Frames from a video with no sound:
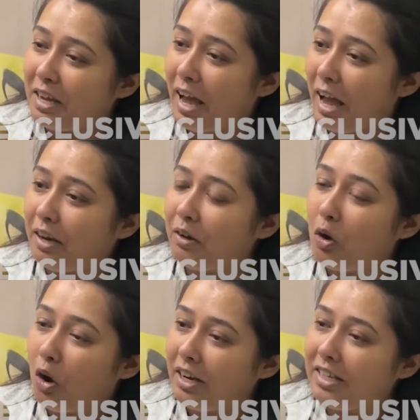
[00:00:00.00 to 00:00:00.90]
and
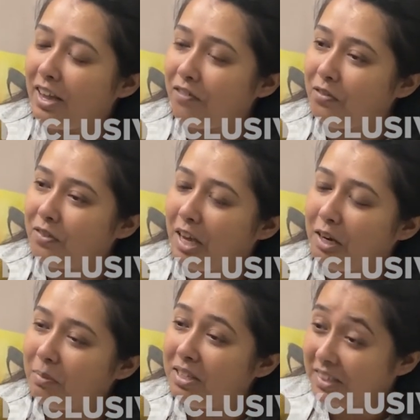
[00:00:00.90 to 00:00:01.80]
colleagues have sent
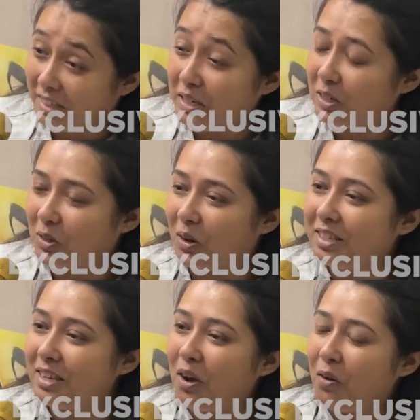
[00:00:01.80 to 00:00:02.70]
me
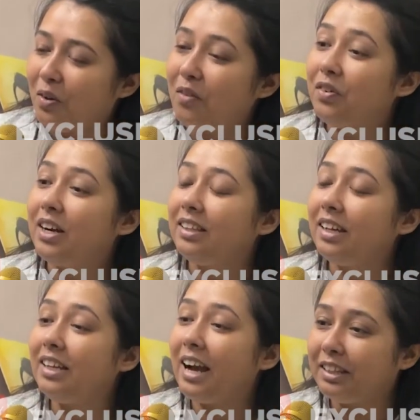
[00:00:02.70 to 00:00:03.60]
screenshots where
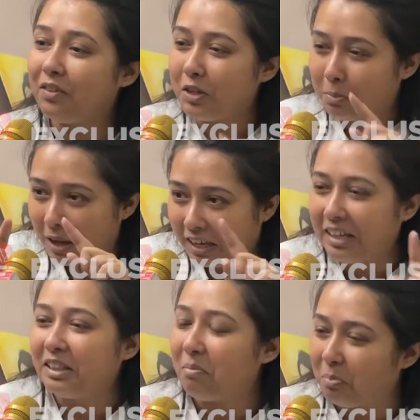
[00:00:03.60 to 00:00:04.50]
Vardhan Yadav is
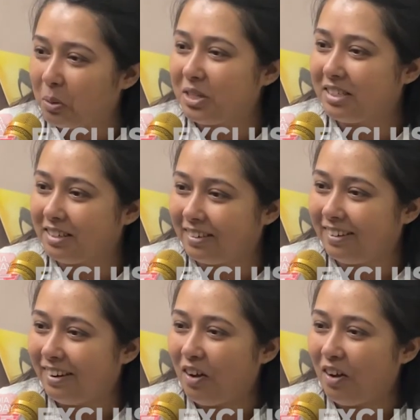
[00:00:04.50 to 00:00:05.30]
making the poster